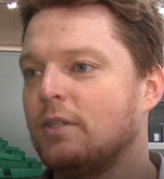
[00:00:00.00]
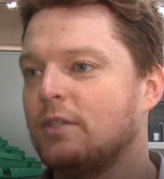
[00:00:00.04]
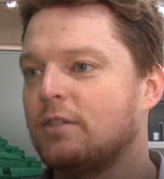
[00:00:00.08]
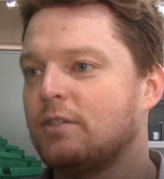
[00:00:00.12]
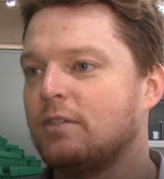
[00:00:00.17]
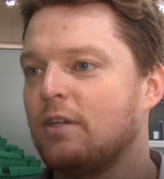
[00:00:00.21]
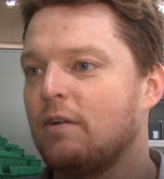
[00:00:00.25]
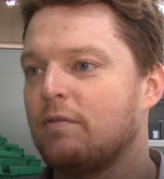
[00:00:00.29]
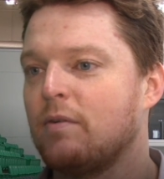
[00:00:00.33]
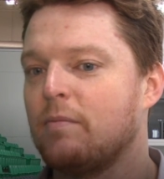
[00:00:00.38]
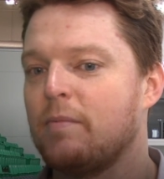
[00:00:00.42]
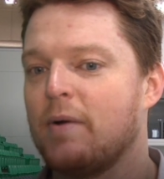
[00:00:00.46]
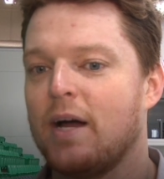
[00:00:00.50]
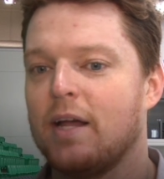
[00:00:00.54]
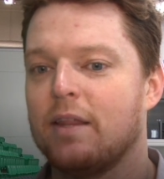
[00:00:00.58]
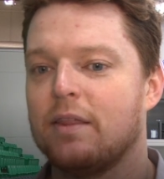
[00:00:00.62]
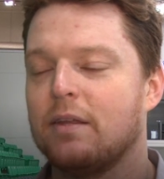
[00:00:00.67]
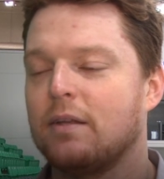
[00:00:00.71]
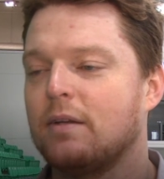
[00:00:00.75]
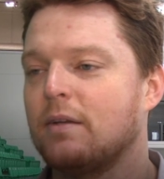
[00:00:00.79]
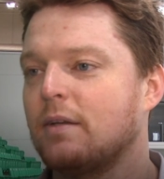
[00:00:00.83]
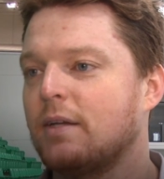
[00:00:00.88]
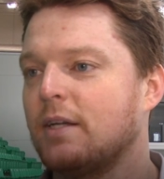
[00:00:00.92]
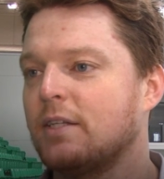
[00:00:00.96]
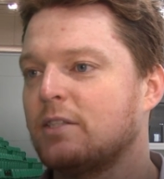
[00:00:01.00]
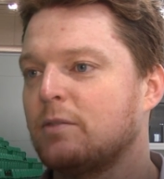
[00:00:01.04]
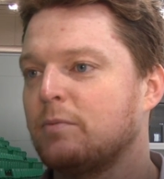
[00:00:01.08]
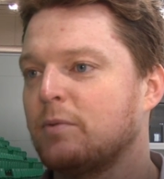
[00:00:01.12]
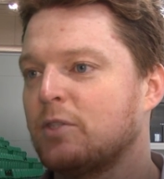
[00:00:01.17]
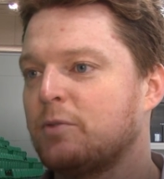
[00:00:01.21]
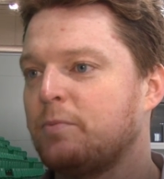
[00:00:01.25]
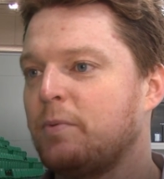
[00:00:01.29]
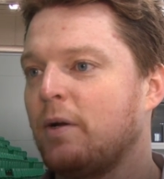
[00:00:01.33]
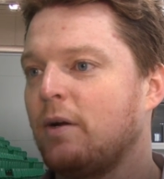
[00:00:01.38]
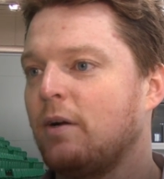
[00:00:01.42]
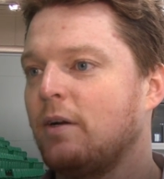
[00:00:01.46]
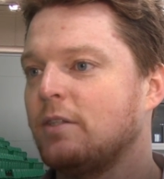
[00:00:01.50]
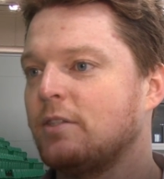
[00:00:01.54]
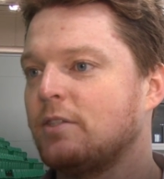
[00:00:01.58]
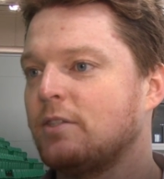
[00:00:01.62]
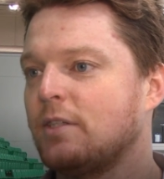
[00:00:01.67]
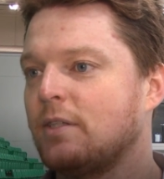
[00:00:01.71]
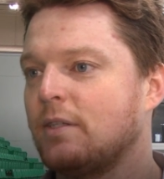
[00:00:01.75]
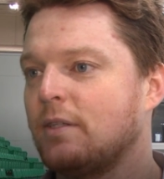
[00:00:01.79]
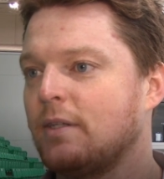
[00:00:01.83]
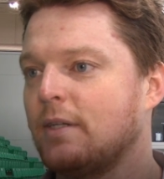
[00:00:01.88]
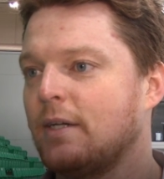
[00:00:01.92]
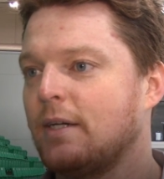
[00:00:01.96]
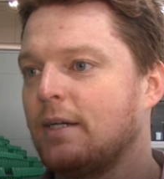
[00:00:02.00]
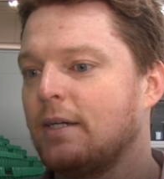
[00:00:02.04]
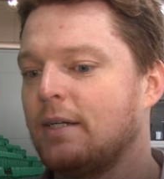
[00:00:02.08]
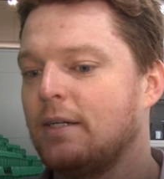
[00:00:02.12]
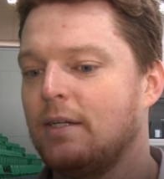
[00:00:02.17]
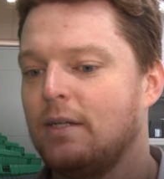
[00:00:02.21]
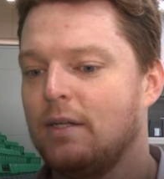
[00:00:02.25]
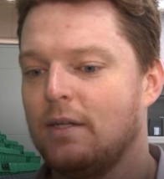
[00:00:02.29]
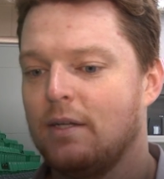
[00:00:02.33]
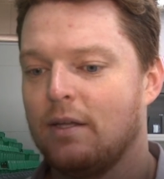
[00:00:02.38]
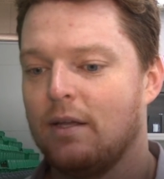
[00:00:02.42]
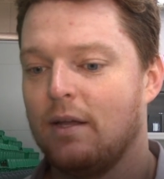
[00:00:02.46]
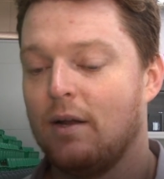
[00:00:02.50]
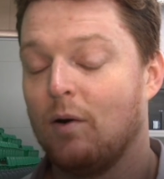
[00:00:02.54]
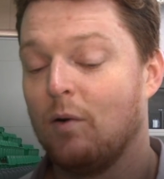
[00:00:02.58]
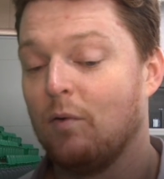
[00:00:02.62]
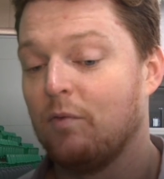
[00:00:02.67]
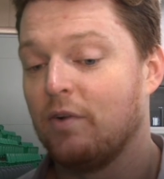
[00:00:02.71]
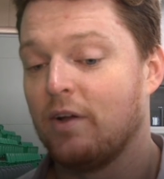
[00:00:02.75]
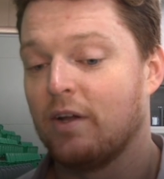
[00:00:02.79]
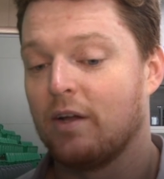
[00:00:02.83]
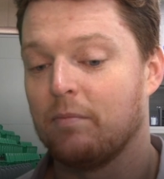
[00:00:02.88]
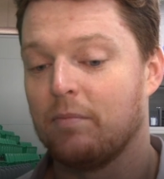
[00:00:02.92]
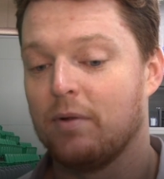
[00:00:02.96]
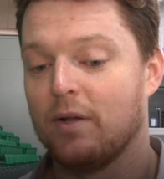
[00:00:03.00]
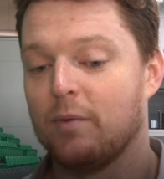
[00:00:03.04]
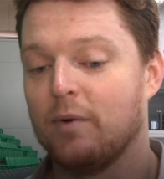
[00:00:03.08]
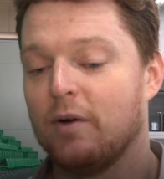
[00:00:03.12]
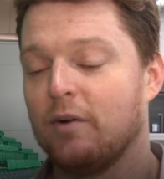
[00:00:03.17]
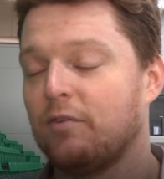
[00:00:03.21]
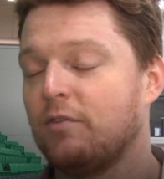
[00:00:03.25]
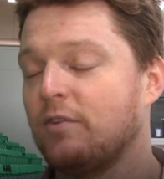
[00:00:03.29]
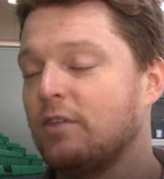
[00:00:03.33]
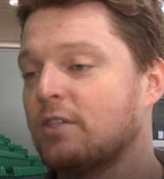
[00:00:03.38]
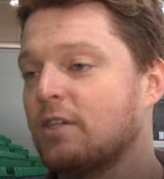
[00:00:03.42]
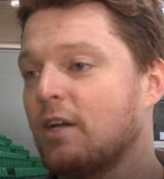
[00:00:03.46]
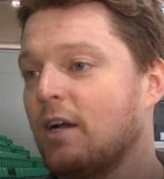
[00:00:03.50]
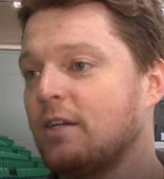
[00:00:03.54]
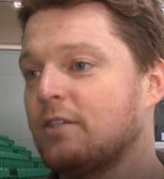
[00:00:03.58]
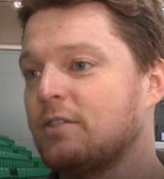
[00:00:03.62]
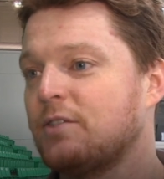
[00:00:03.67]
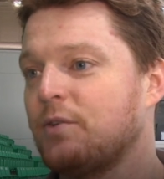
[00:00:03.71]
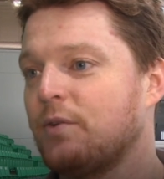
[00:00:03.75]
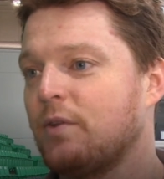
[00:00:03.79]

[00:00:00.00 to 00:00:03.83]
It's never a bad thing to get some experience. And hopefully I can play well for these guys.